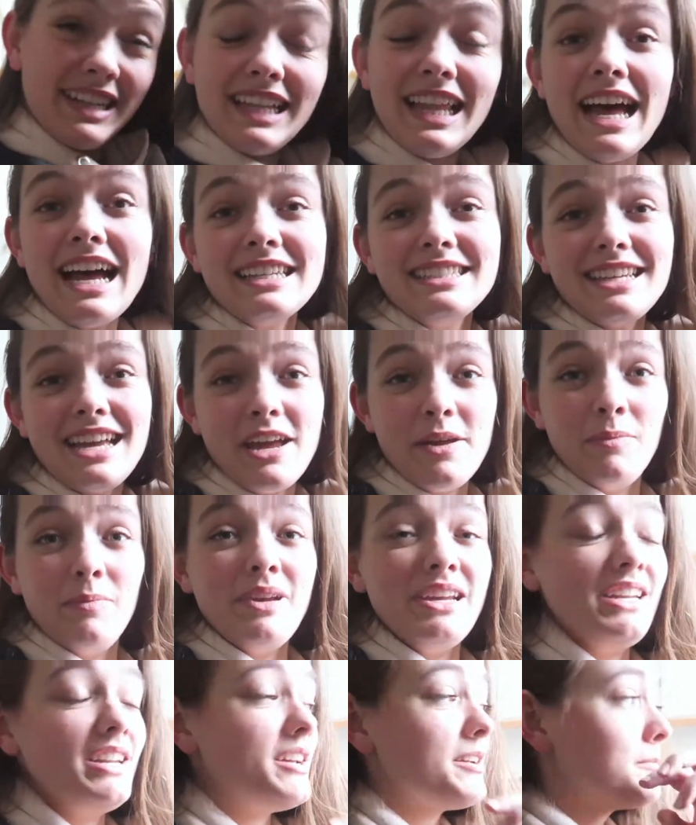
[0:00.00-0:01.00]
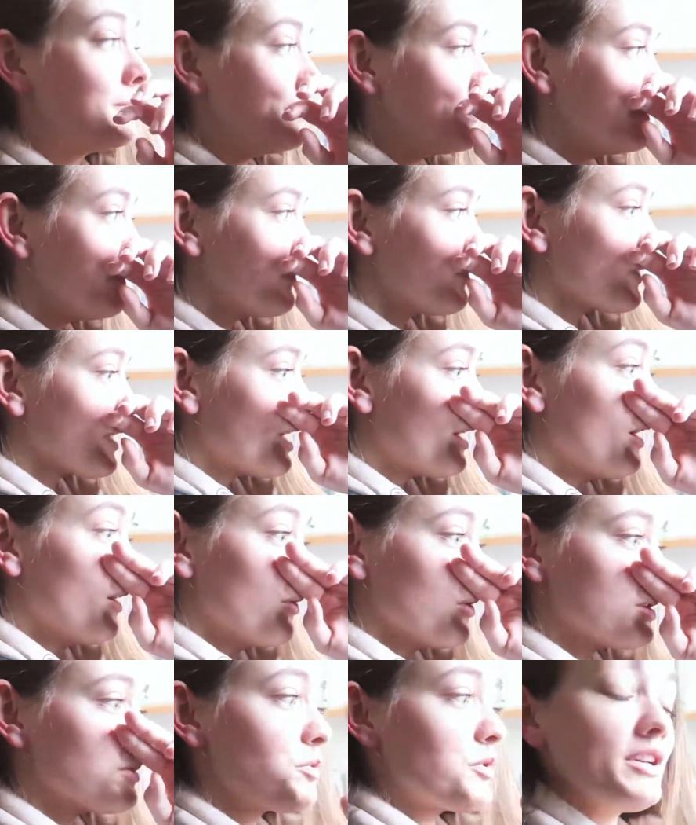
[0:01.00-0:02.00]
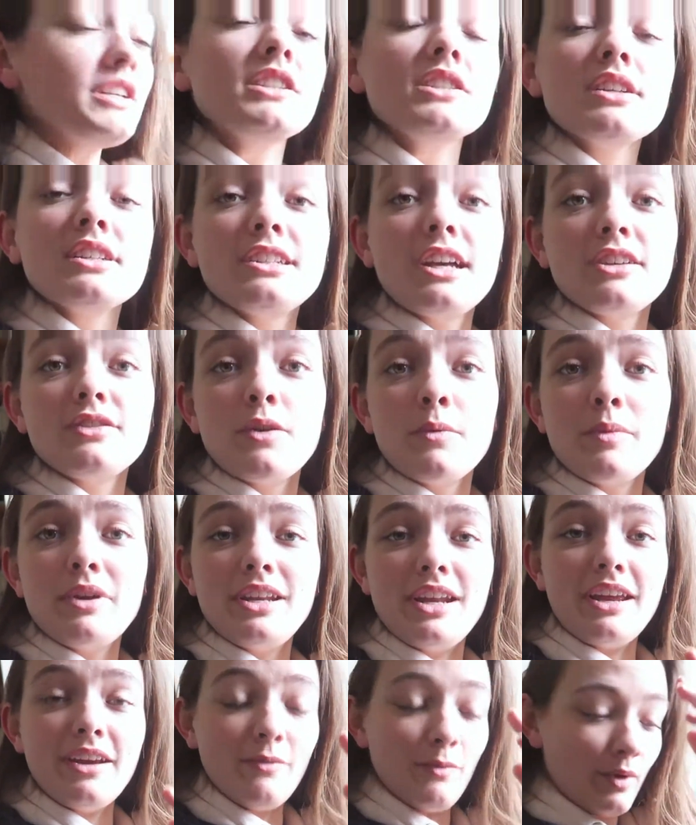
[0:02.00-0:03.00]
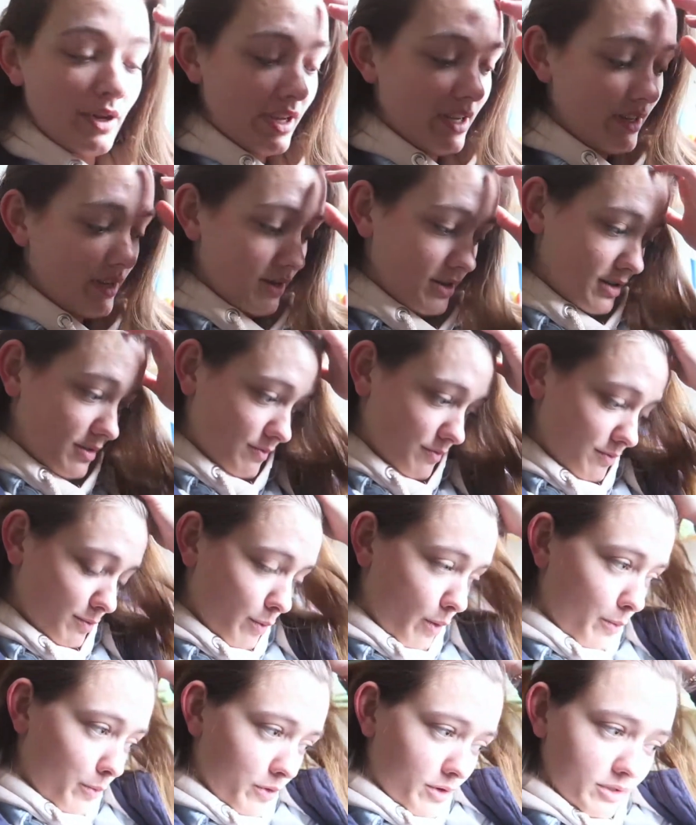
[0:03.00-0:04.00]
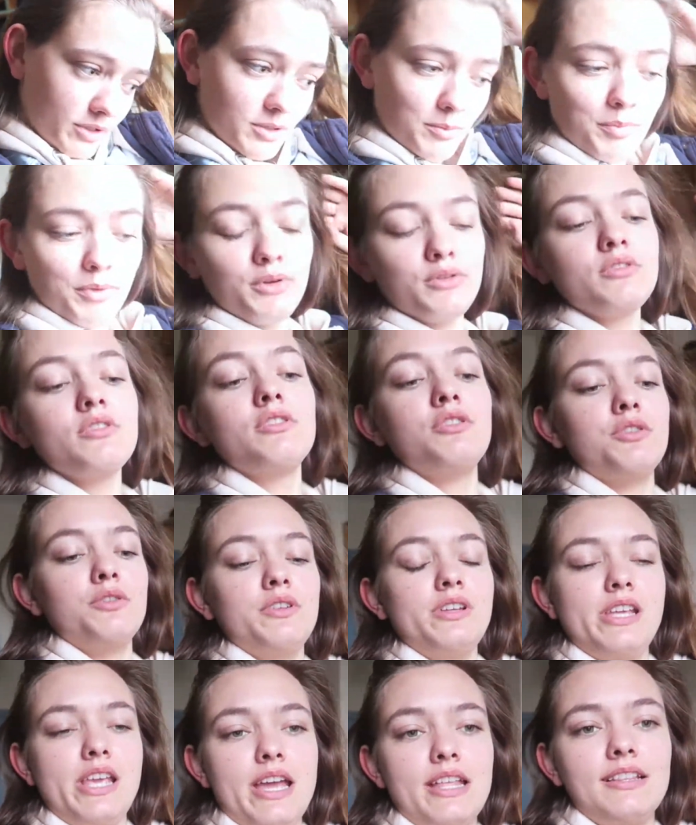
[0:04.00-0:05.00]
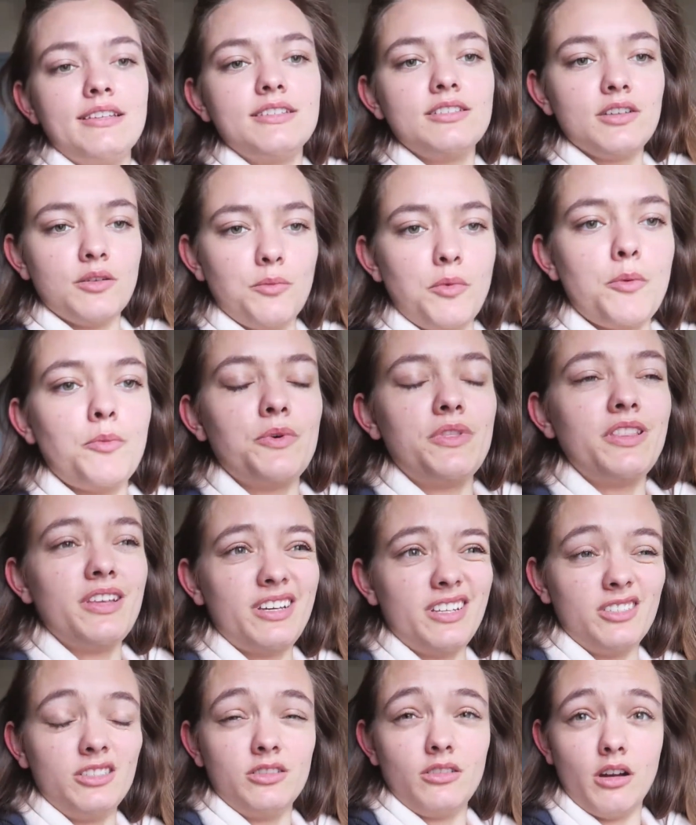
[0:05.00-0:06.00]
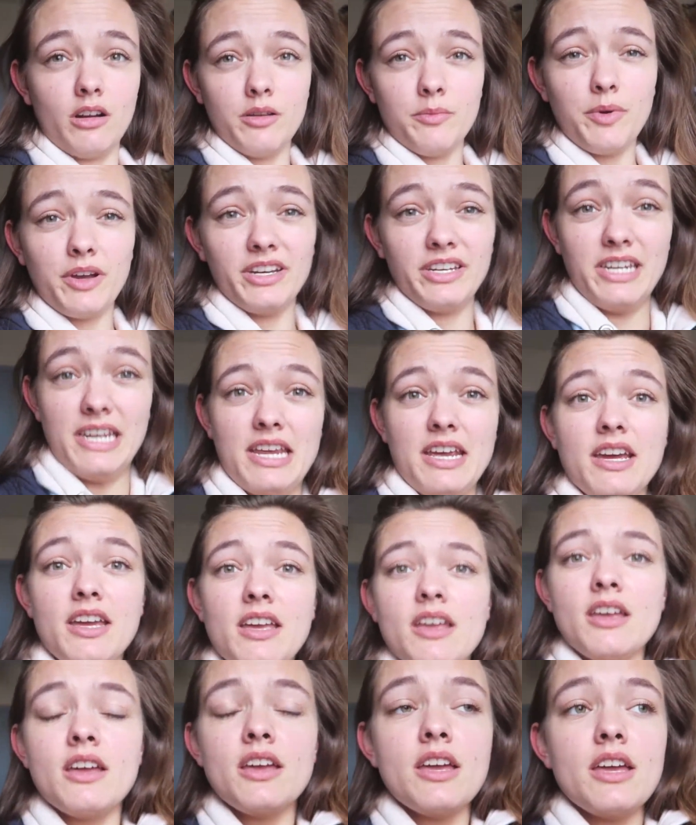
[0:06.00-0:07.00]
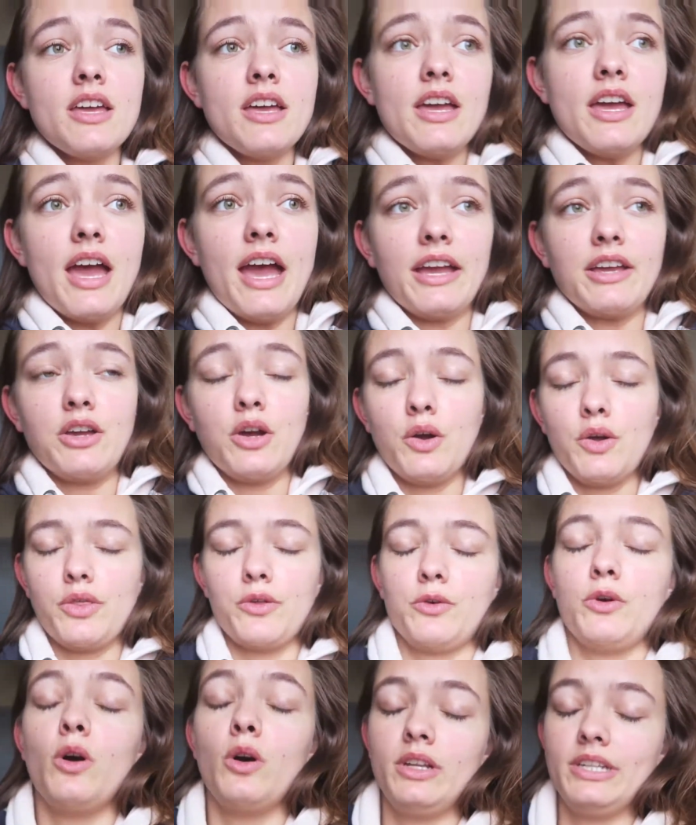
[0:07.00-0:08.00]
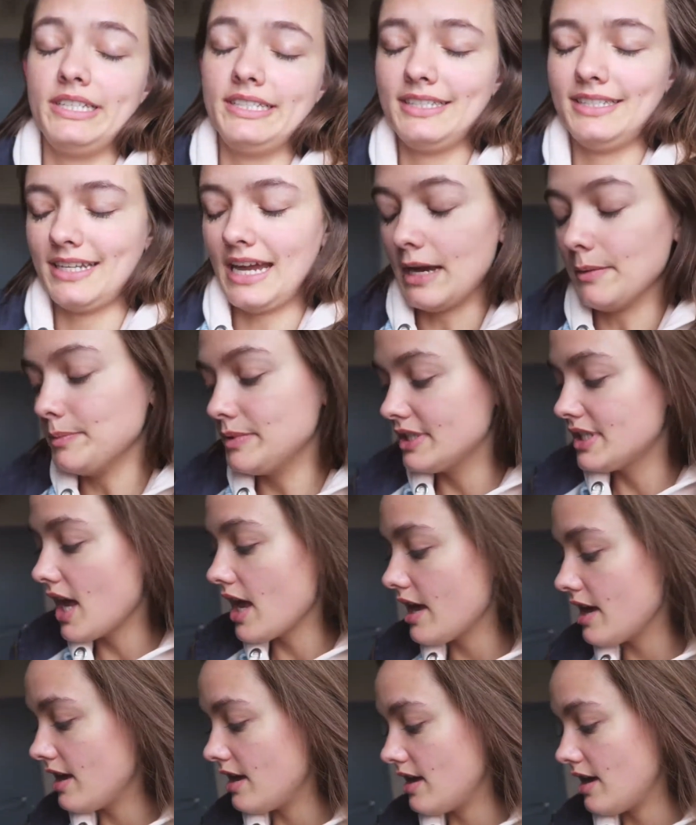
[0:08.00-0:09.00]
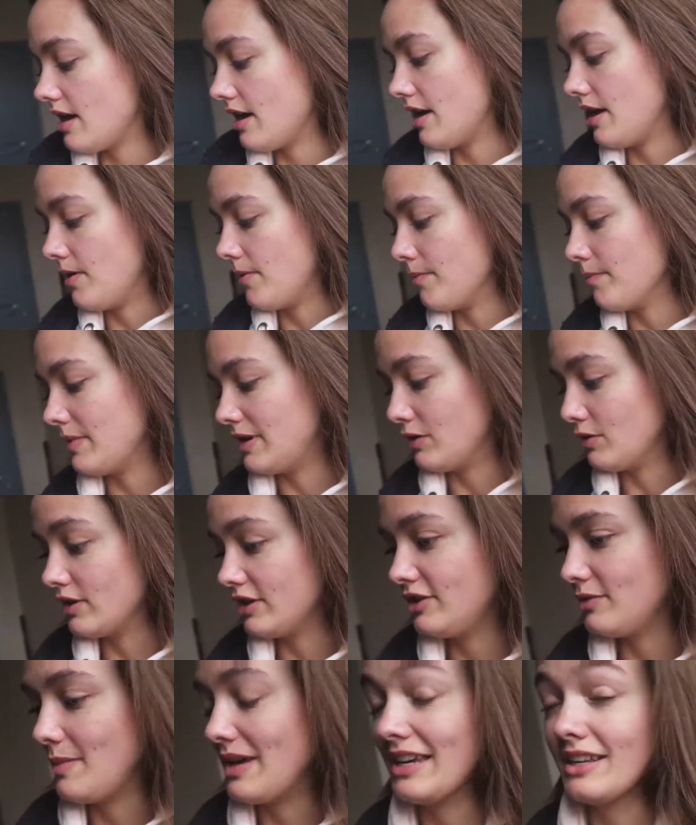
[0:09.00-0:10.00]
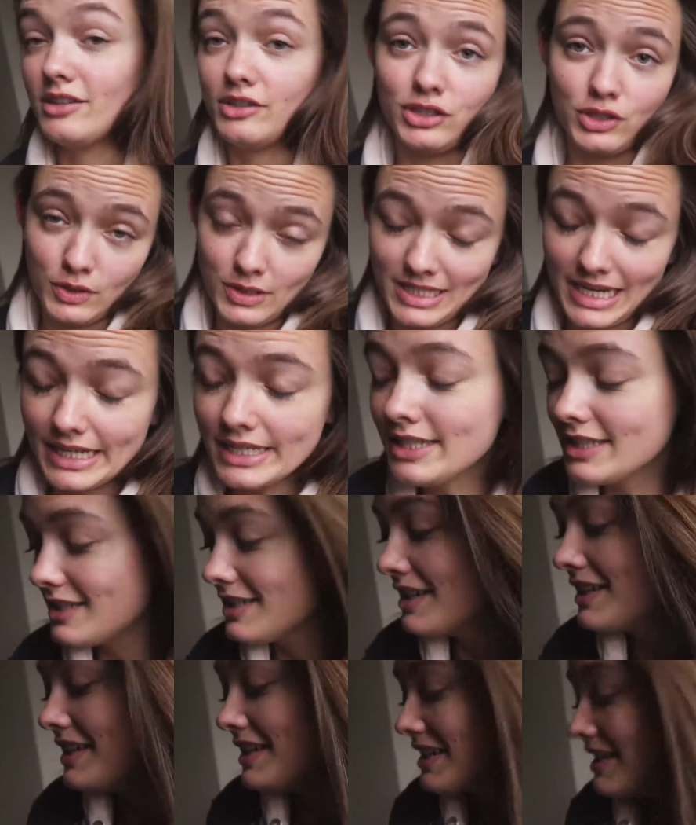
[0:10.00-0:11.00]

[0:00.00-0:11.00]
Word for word: class and meeting. It was a pretty successful meeting. We, what we're supposed to do in the end is come up with like a startup idea and go through all these steps um, in order to make it a success,